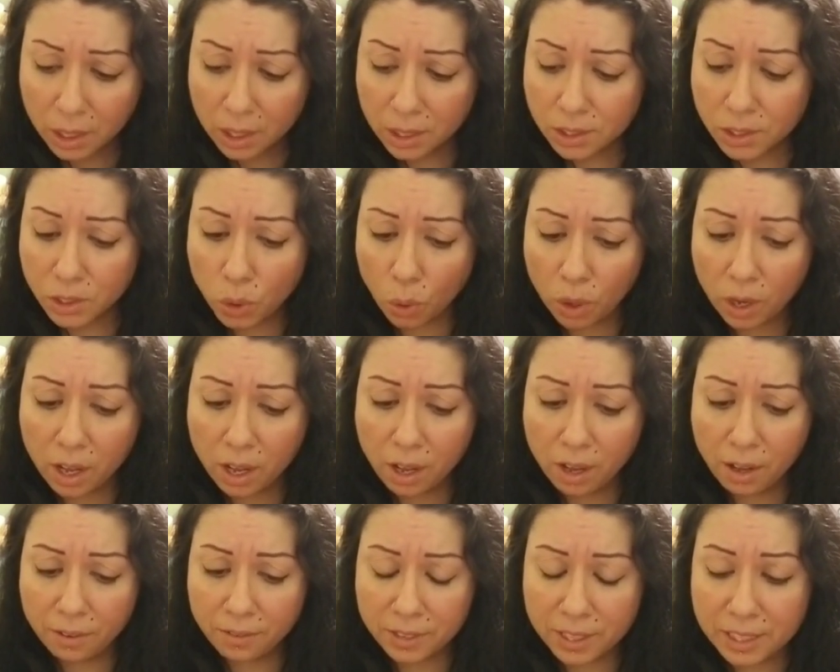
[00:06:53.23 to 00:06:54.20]
sort
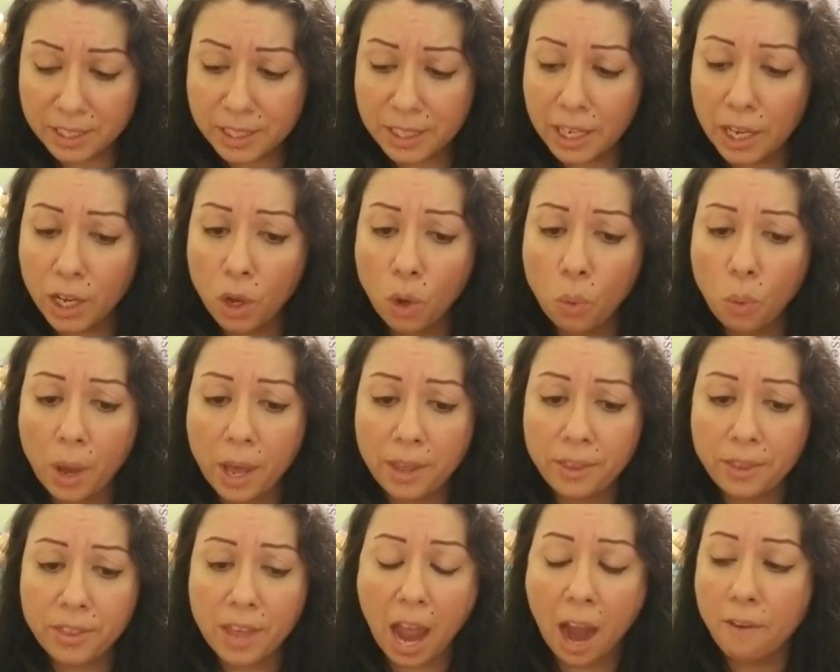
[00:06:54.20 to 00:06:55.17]
of deal
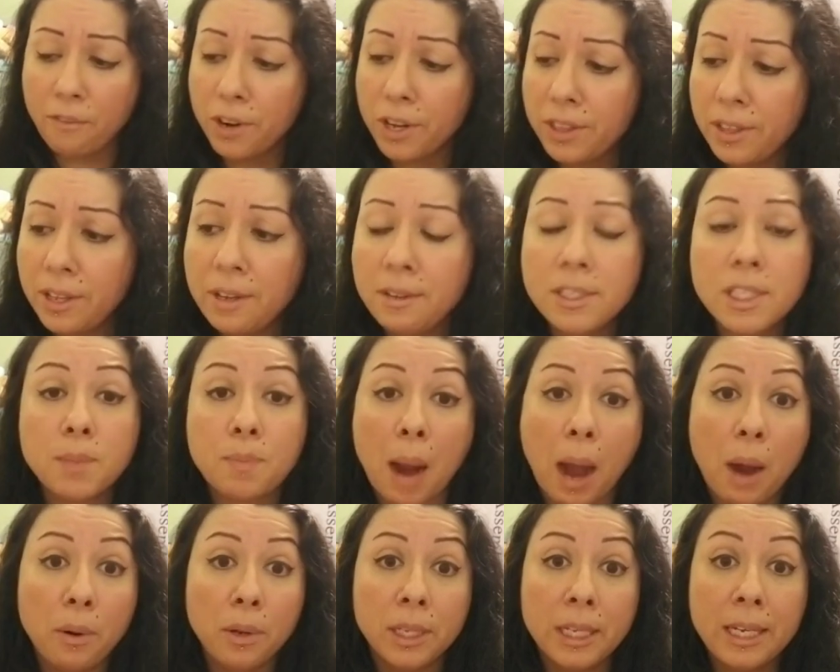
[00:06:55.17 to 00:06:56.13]
with everything
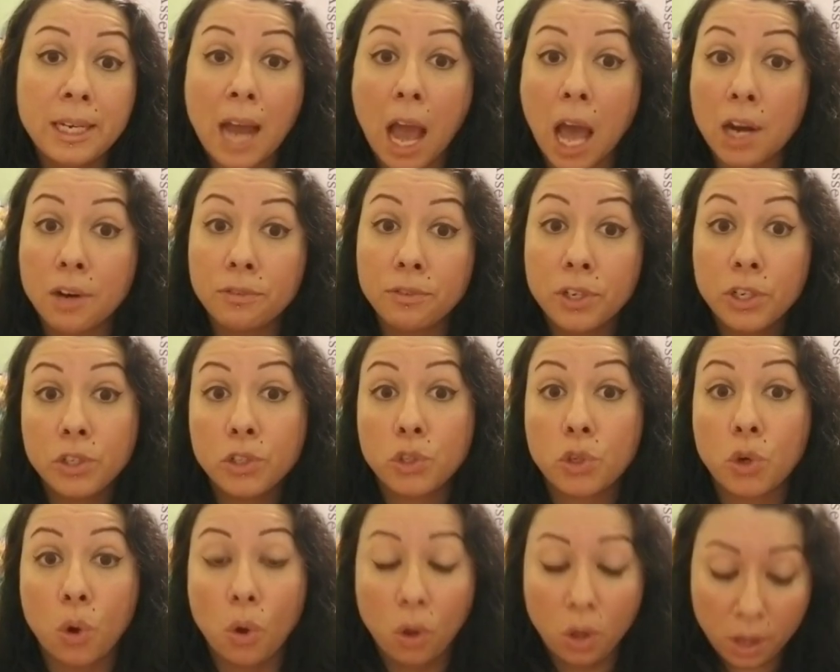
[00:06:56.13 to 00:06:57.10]
spiraling out of
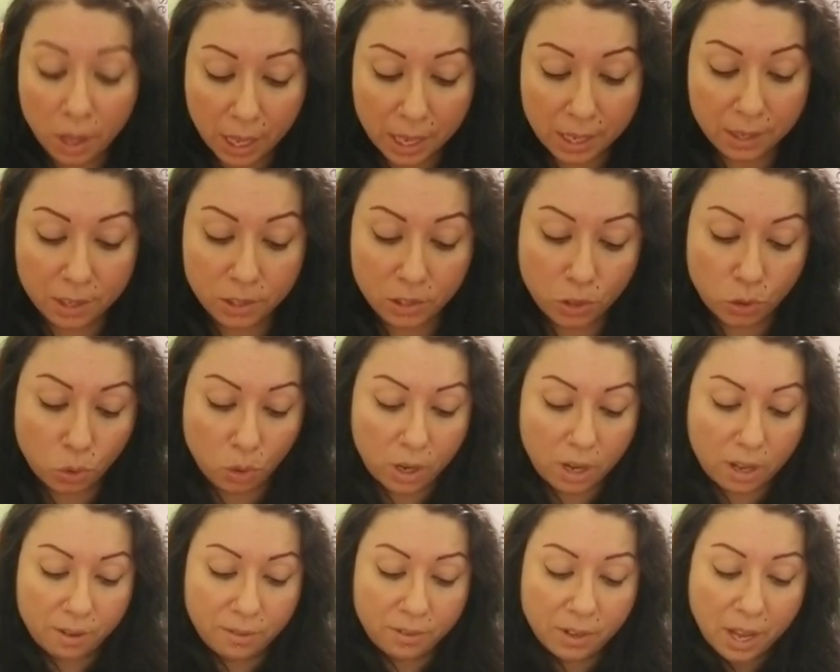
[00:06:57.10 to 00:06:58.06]
control and this sort
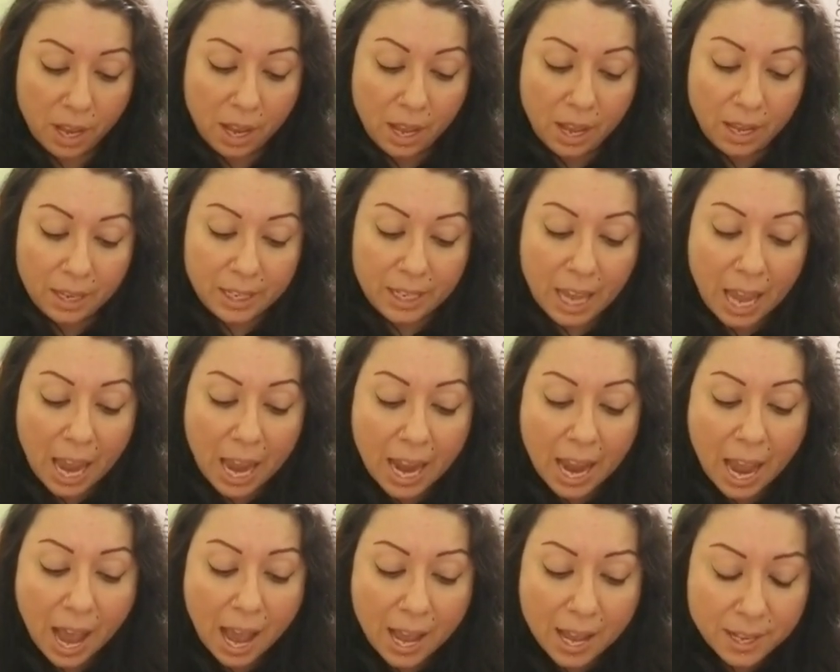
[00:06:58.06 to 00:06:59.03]
of
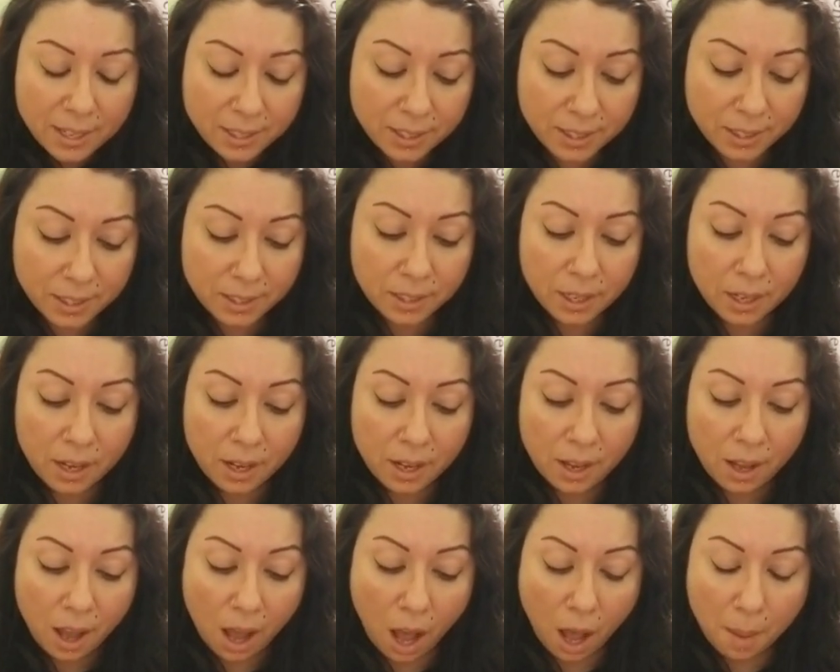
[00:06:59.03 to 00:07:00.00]
chaos
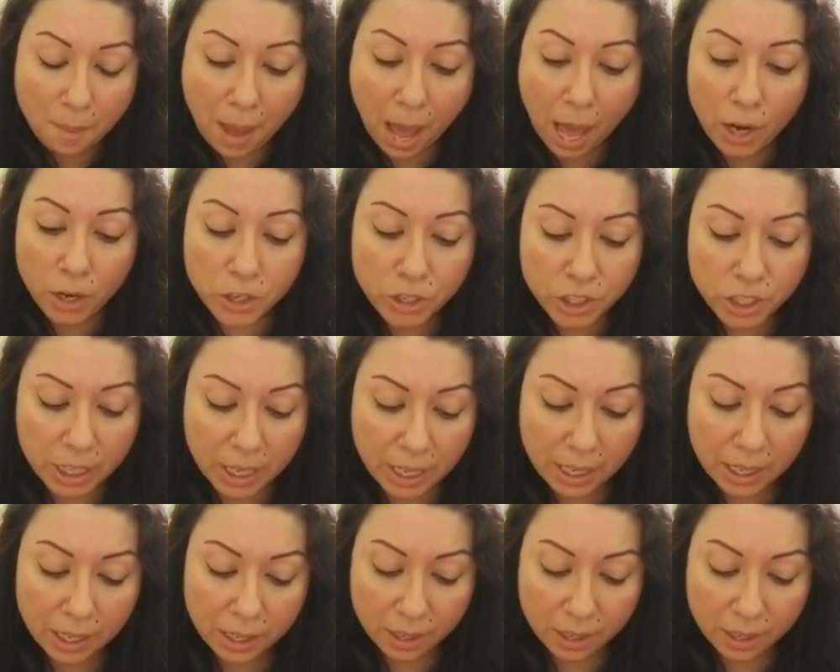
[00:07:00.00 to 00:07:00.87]
um, energy